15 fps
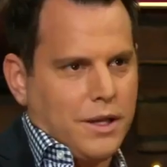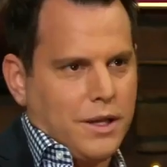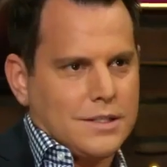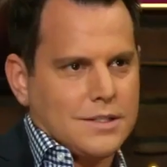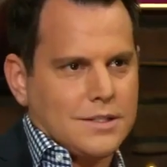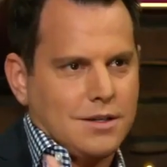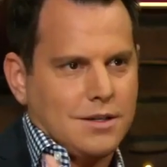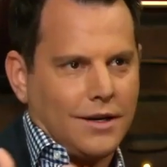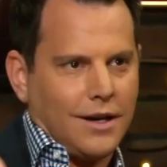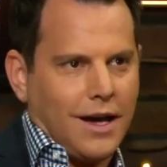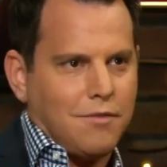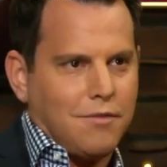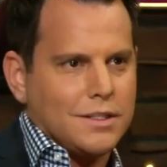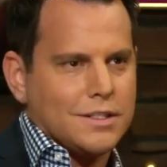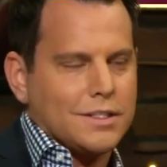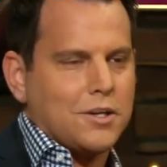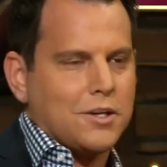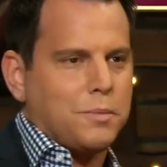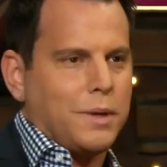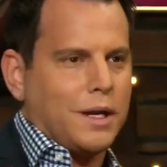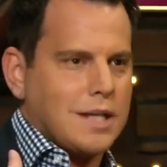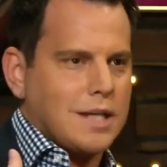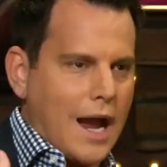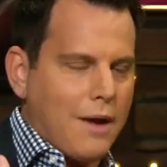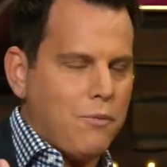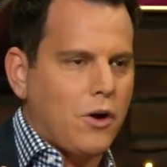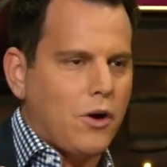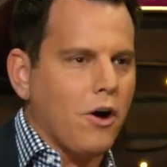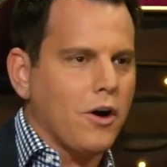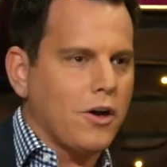place to have the discussion because I
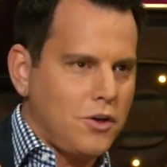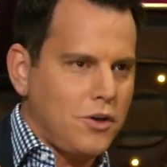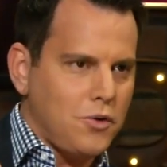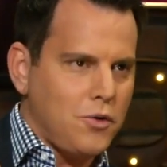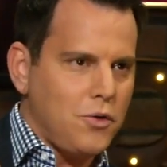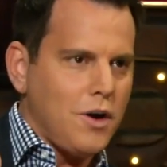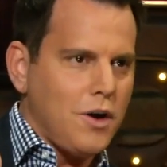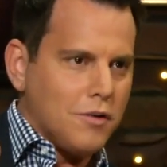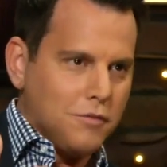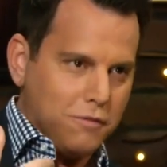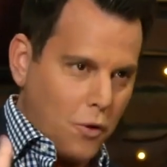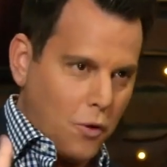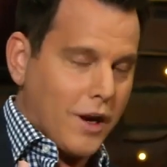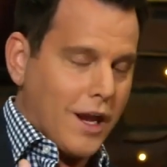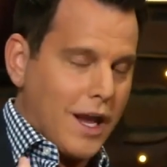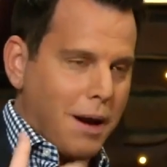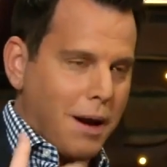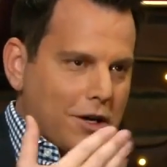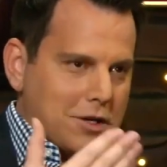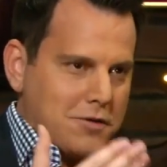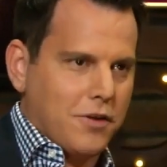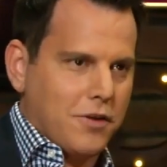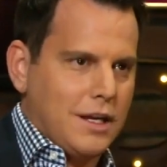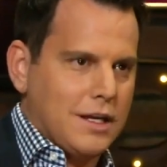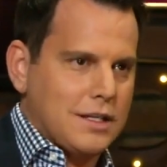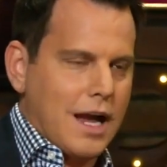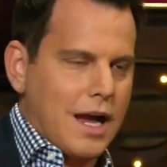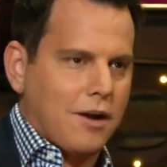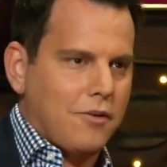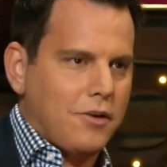would argue for gay marriage for the
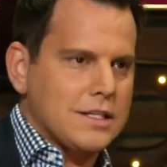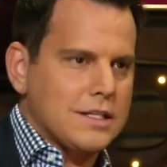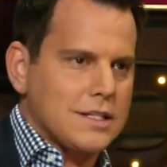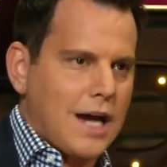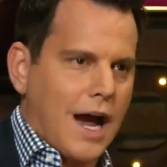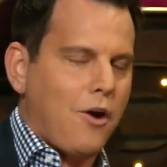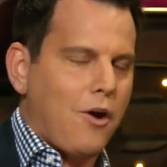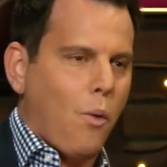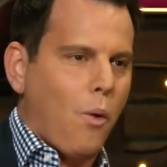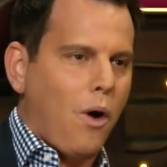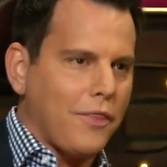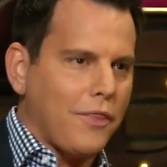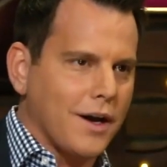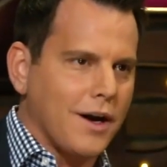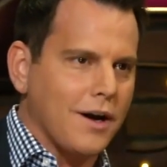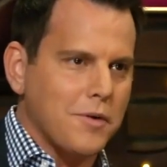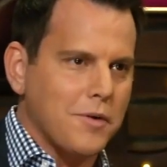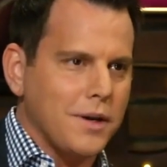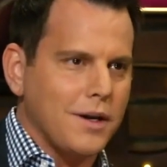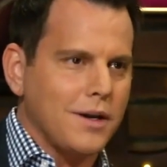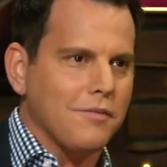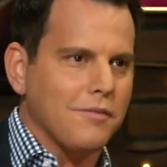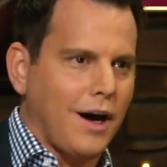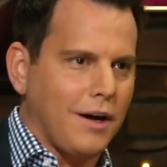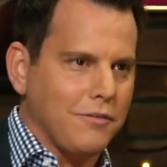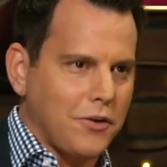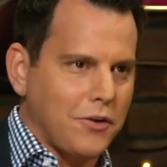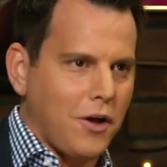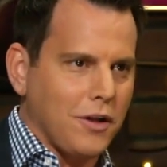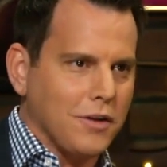exact reasons. I don't want the government
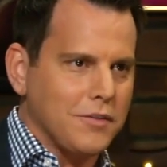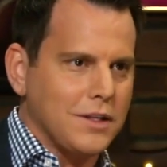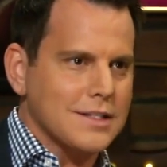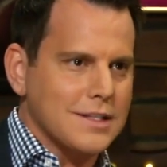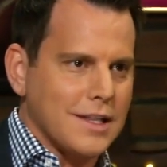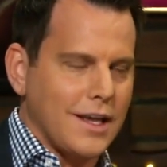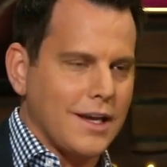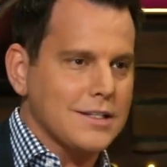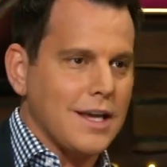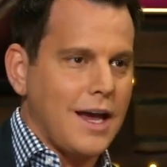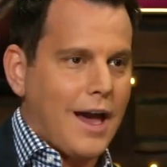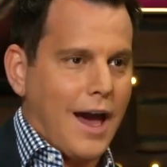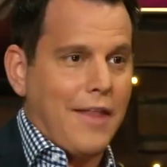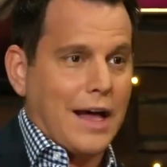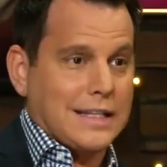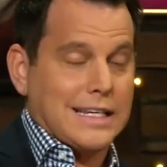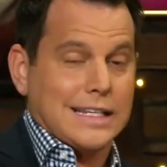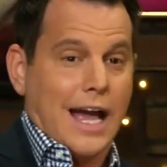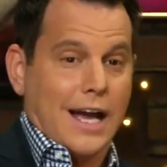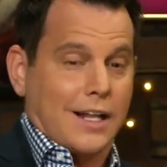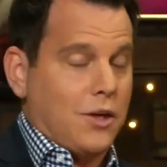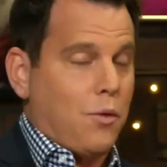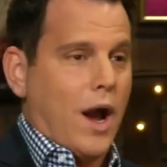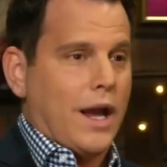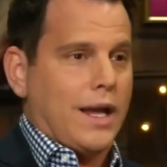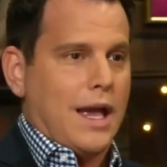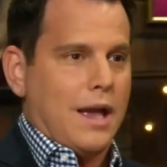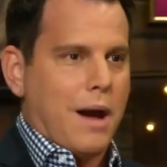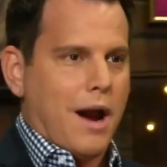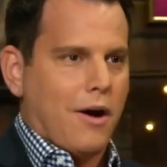involved in all of these things, and that's exactly why
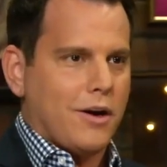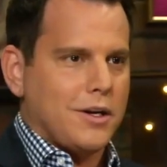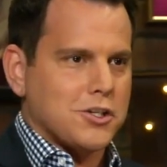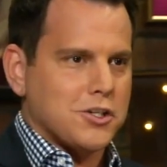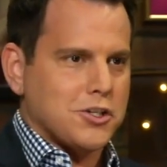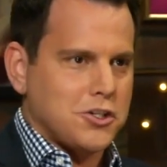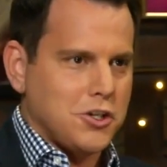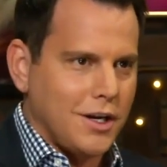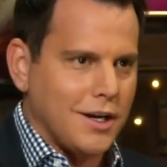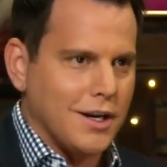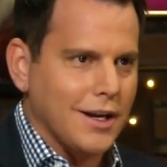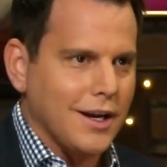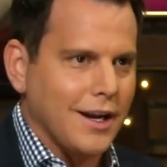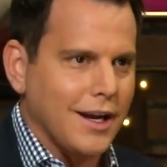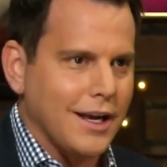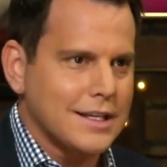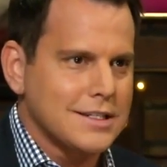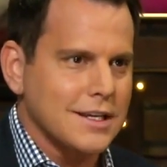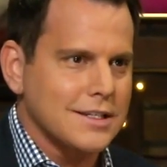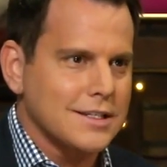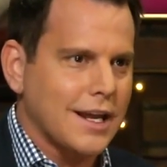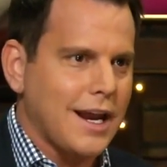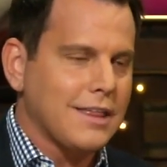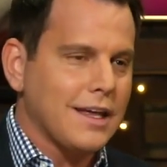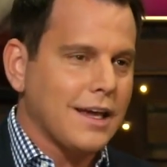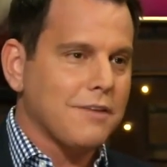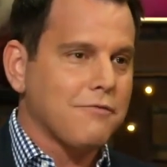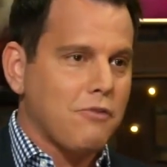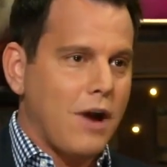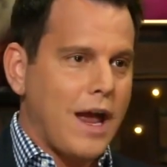gay marriage should exist. And I
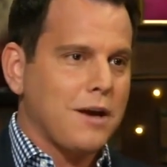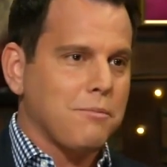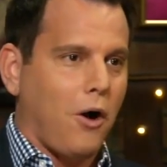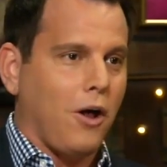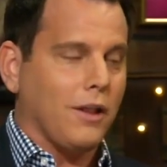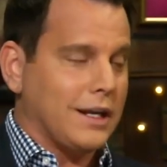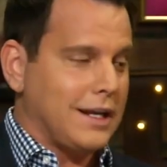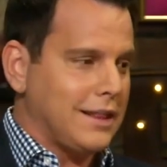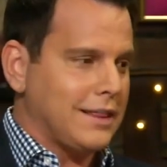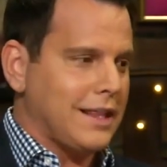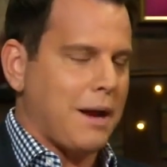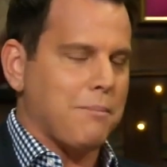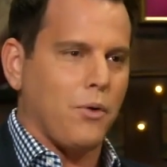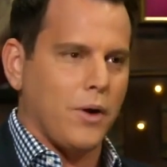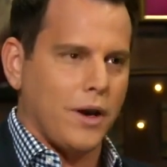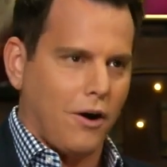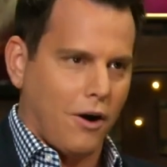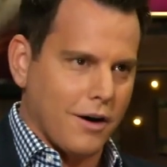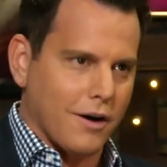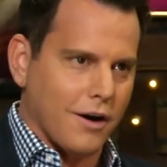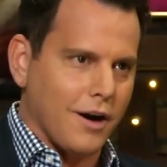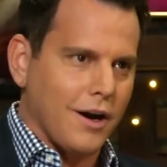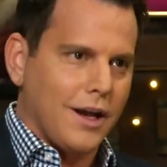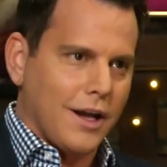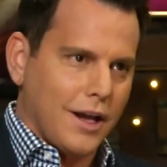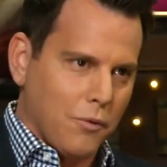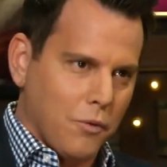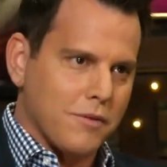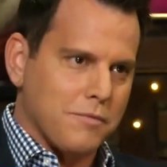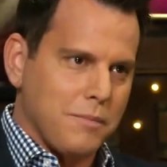think if Rand Paul had hit that point harder,
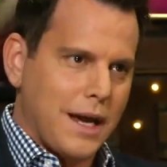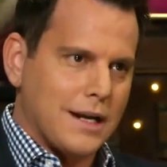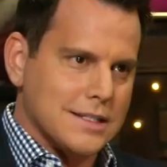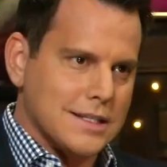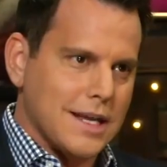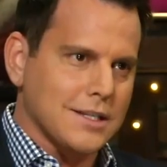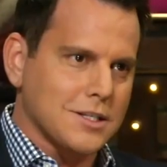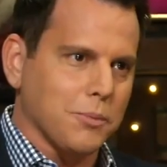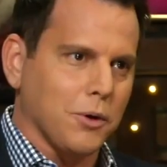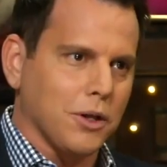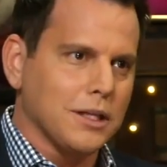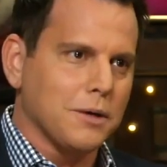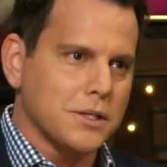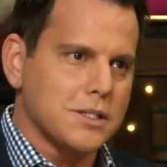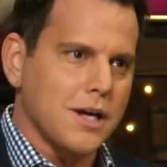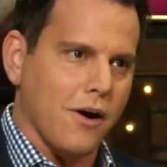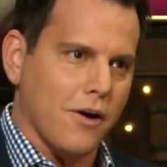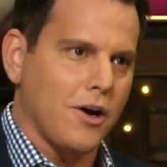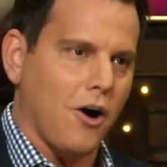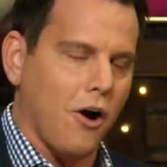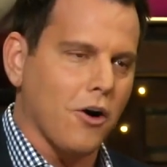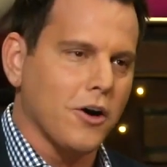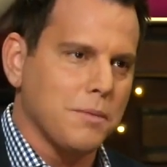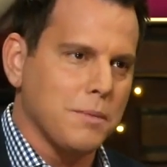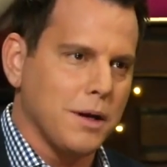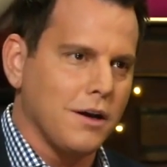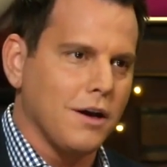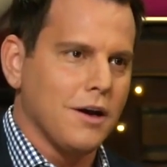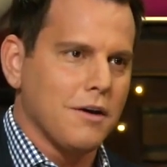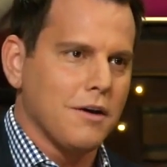it would have made a sensible libertarian argument